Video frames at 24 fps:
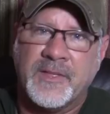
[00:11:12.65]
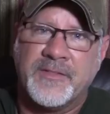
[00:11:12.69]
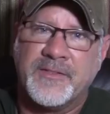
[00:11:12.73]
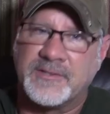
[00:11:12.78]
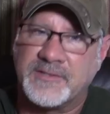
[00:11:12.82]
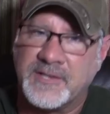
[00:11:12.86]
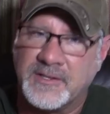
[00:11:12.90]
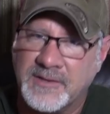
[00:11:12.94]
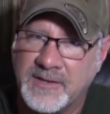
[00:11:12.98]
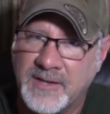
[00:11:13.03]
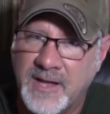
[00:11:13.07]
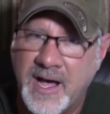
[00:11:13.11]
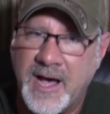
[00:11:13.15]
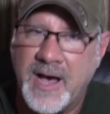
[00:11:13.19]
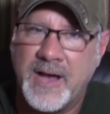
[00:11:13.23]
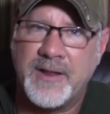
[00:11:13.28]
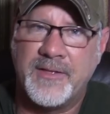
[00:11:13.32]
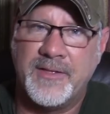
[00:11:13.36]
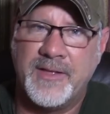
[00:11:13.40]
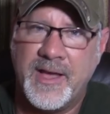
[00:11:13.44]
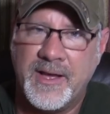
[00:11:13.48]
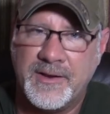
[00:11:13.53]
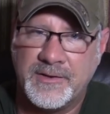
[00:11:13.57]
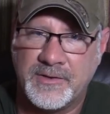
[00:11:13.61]
There's a
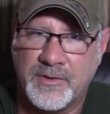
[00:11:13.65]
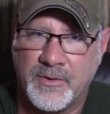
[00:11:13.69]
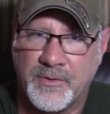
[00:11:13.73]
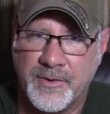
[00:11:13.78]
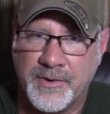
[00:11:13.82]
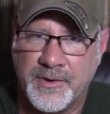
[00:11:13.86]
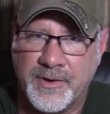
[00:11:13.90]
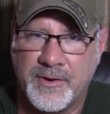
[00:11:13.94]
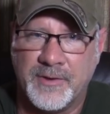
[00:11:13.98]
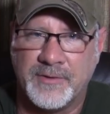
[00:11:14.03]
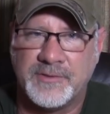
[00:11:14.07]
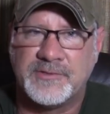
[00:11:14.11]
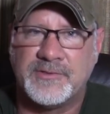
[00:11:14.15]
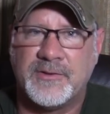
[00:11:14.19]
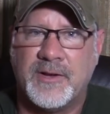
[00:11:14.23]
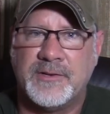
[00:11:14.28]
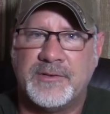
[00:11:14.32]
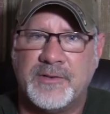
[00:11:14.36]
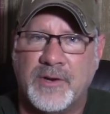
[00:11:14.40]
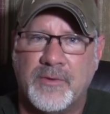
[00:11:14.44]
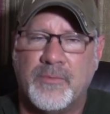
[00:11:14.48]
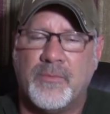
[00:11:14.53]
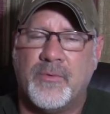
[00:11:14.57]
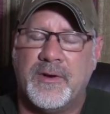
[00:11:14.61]
lot of that going on, so
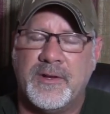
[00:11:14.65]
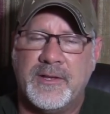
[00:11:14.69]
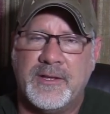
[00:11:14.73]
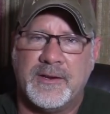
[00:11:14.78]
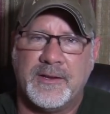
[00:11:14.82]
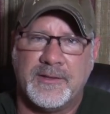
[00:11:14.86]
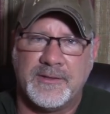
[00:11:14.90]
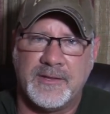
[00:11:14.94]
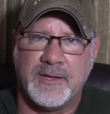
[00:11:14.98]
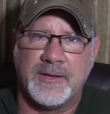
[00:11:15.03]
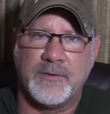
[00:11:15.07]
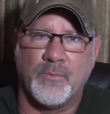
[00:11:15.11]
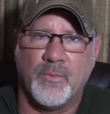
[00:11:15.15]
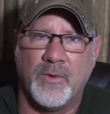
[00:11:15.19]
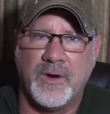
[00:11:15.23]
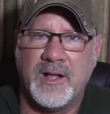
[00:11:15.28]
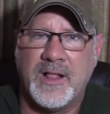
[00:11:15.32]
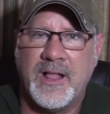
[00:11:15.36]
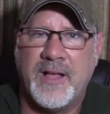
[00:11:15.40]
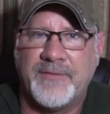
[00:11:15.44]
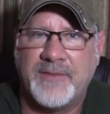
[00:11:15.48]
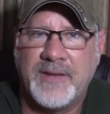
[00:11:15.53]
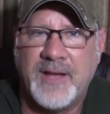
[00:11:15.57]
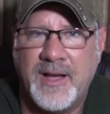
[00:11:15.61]
I don't want you to think,
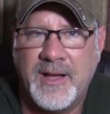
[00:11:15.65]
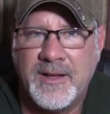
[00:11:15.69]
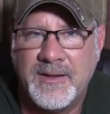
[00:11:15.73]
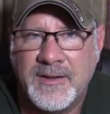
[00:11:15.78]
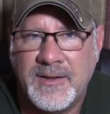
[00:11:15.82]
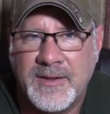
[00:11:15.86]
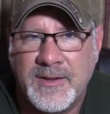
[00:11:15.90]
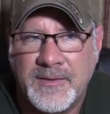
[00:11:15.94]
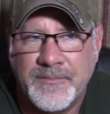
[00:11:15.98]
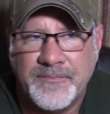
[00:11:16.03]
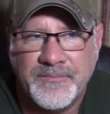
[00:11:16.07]
well, I've got,